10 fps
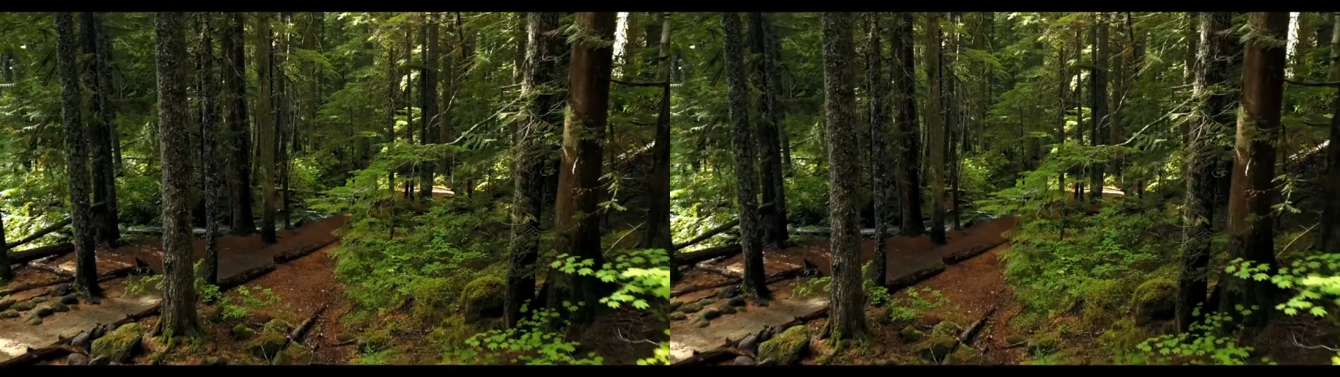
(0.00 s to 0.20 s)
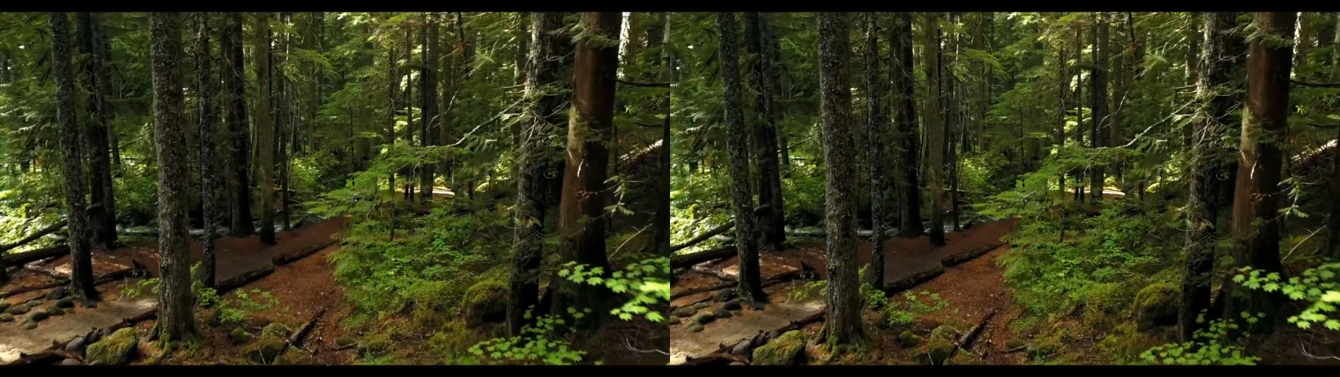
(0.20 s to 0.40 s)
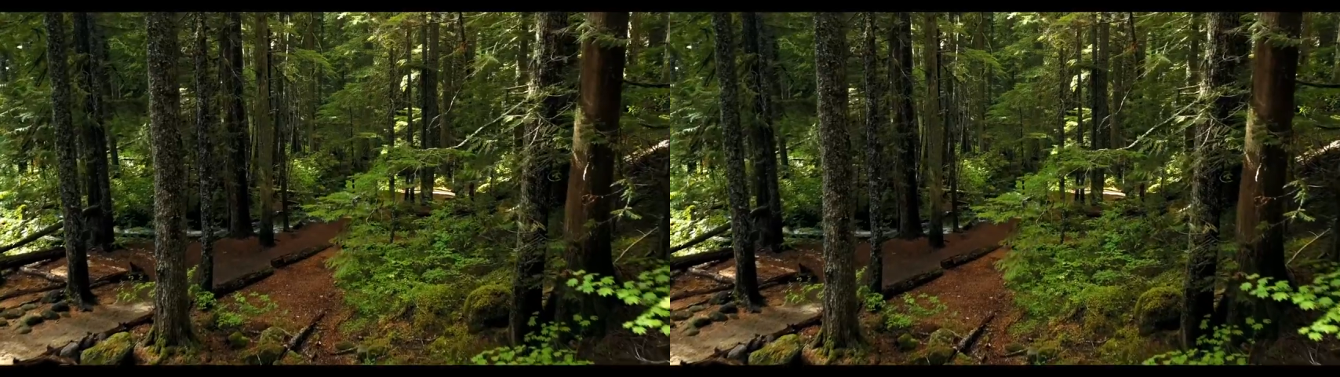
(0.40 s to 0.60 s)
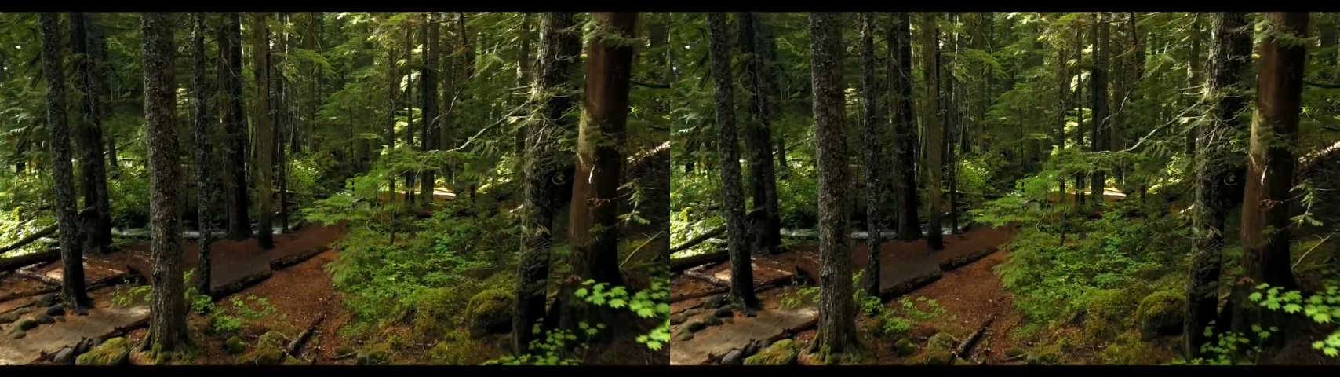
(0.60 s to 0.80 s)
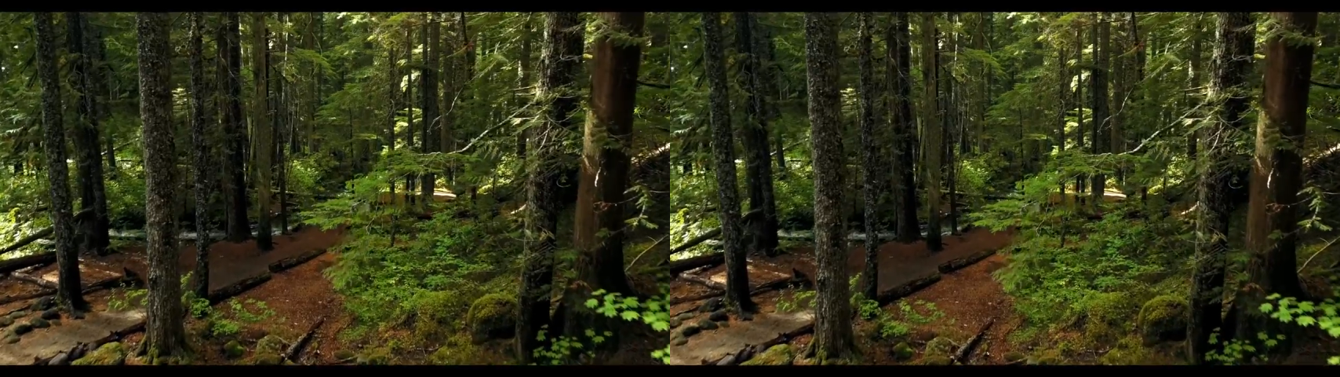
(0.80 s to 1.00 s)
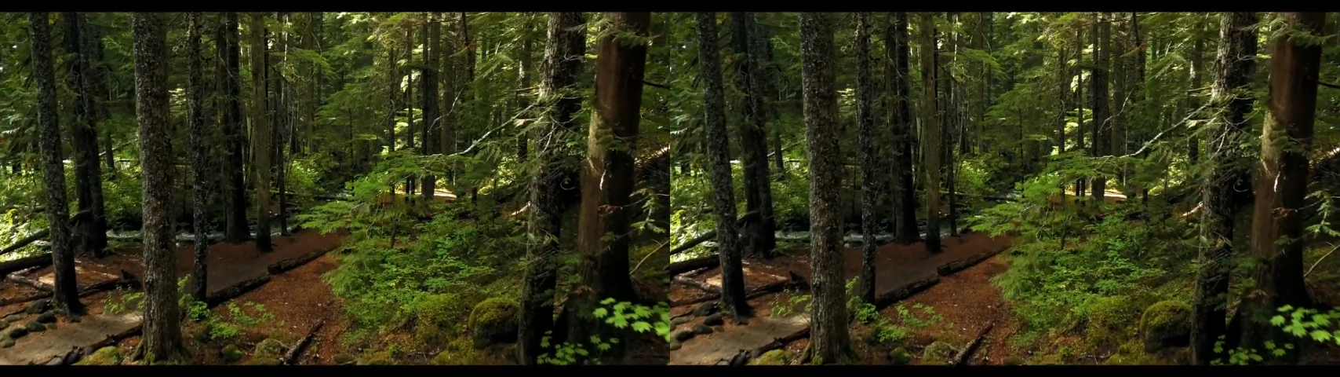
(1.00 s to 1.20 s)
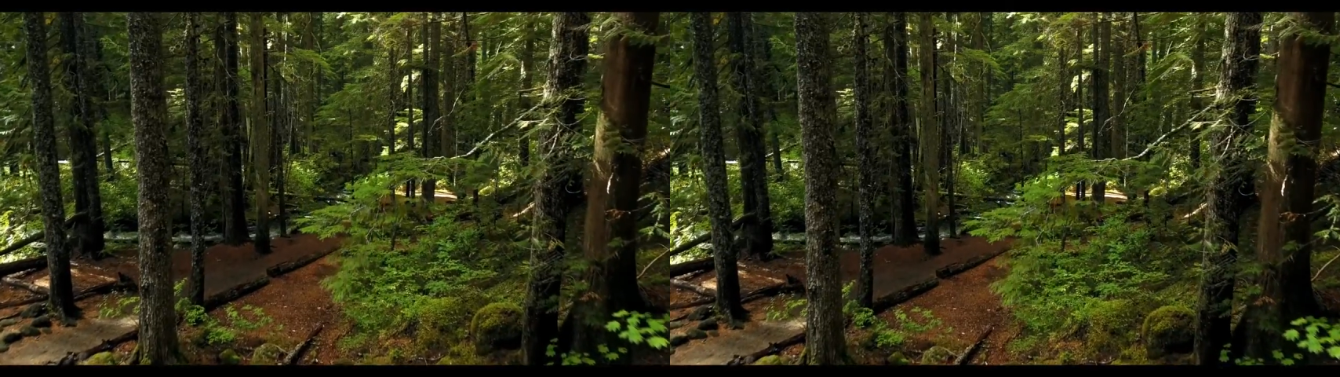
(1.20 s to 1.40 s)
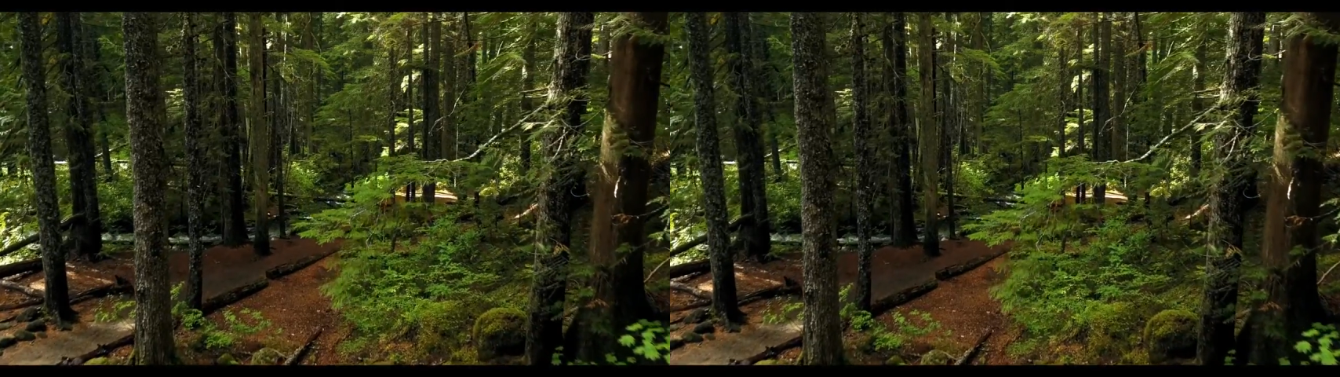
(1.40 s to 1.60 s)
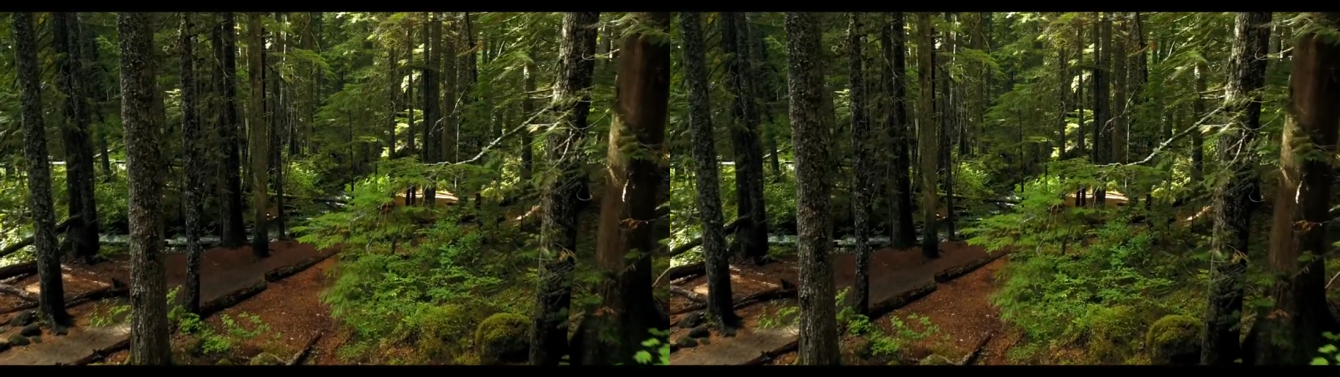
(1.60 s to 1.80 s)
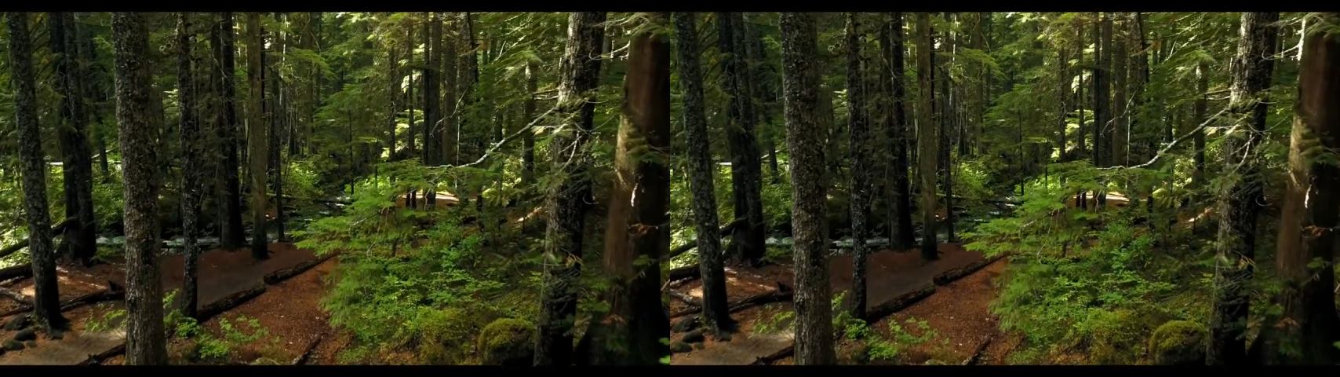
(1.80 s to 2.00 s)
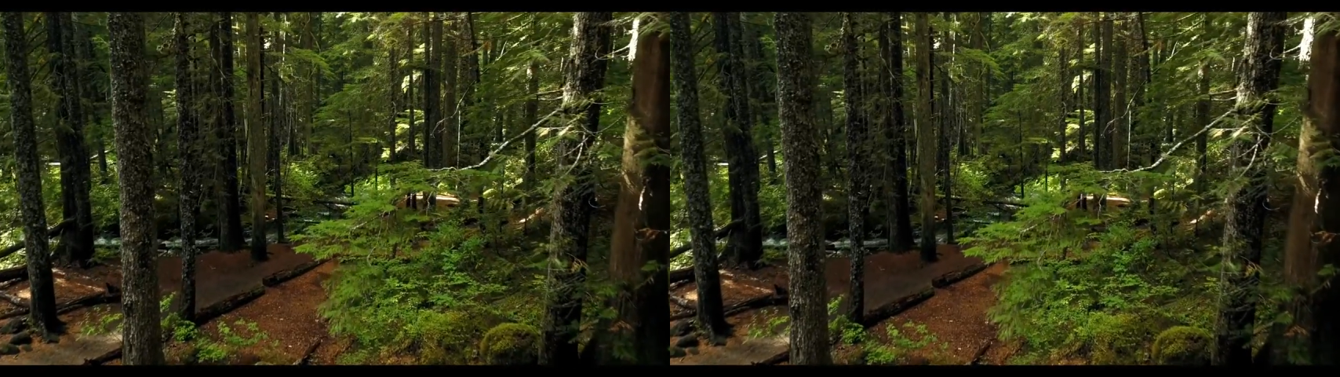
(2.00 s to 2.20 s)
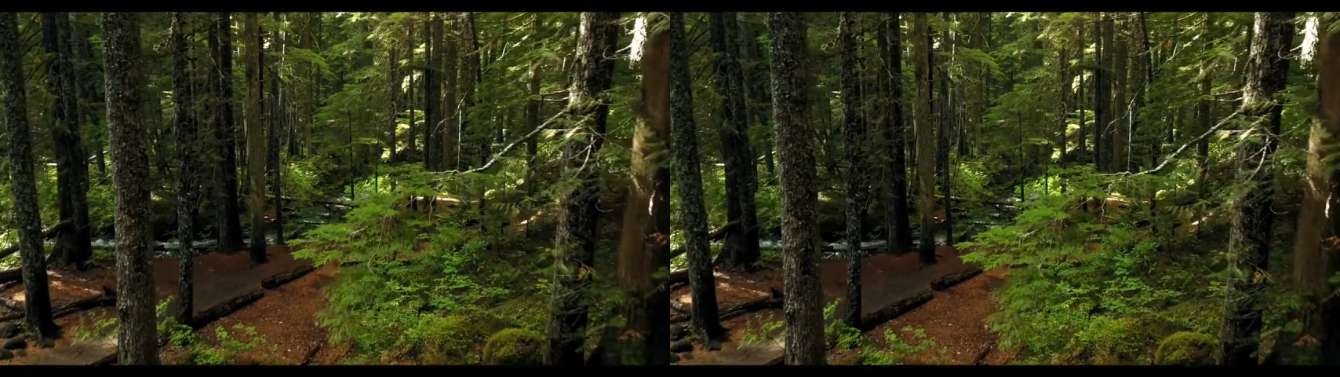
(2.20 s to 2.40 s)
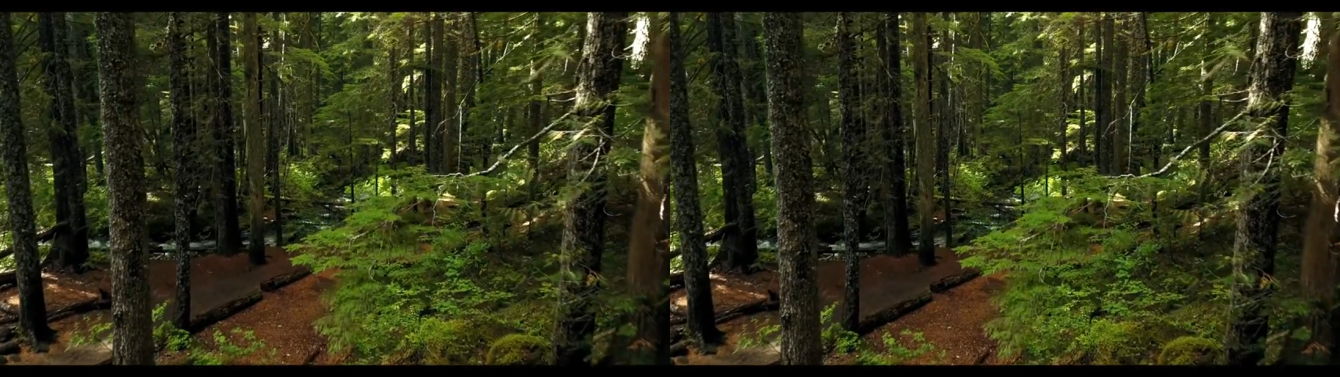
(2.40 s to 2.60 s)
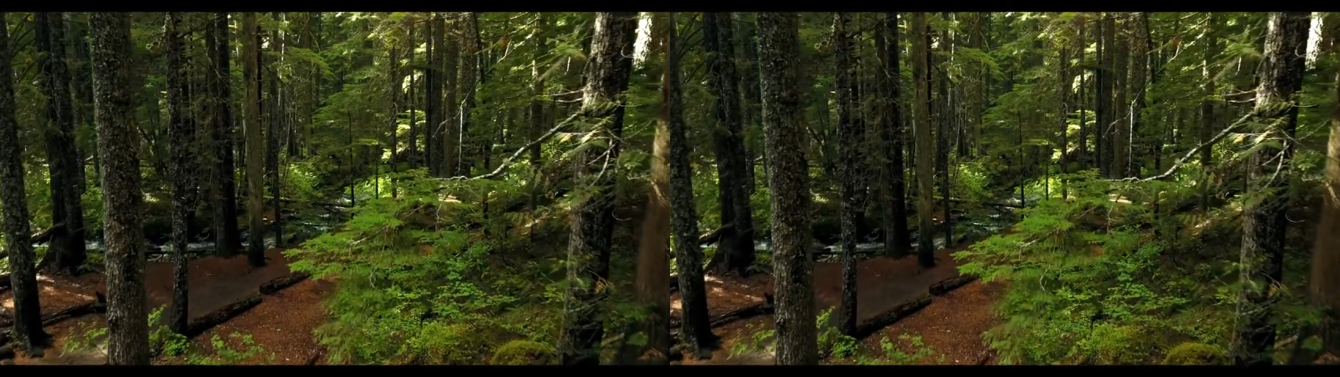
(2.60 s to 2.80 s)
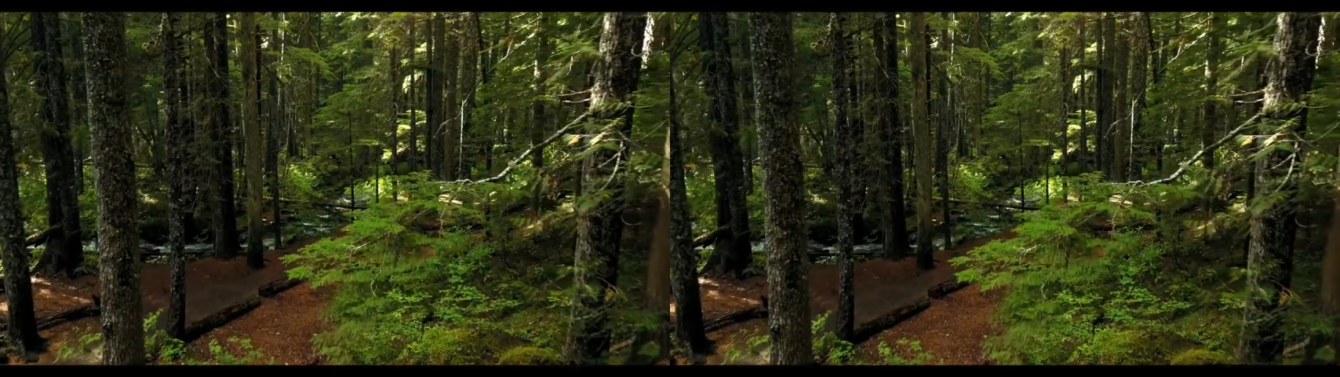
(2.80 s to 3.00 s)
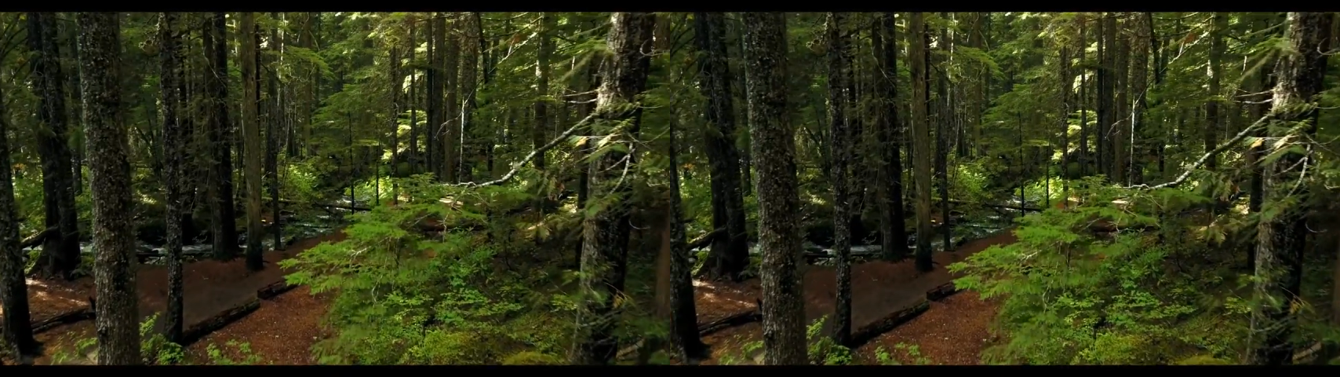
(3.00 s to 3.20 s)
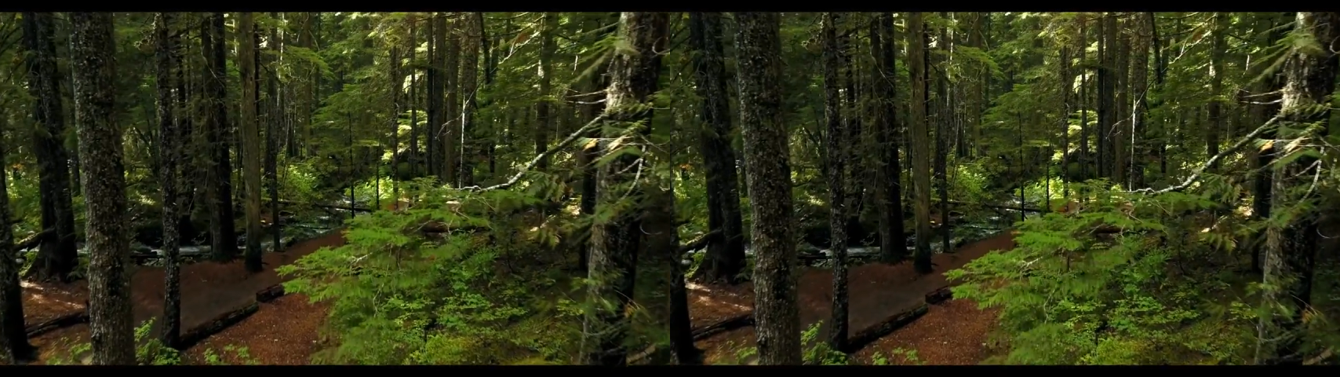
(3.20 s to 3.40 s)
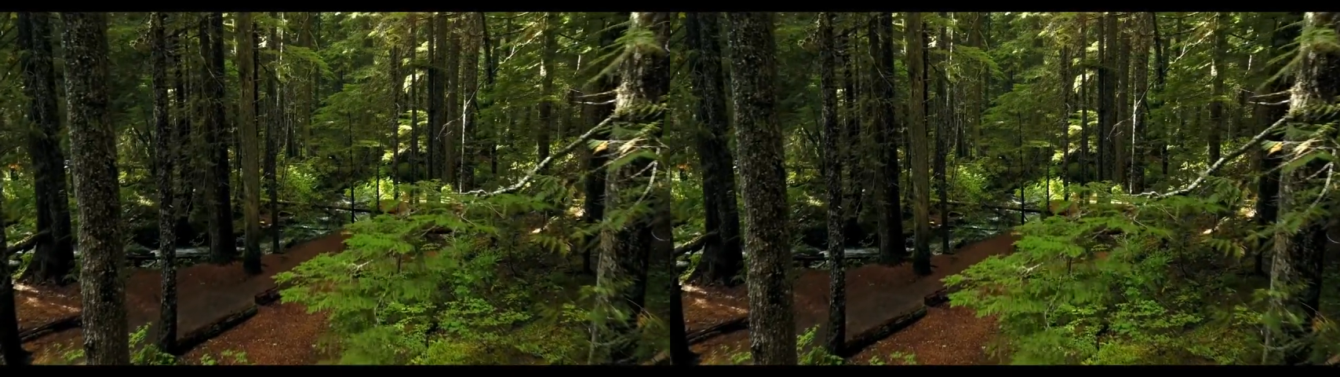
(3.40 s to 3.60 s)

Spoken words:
Nobody's mouth can be seen.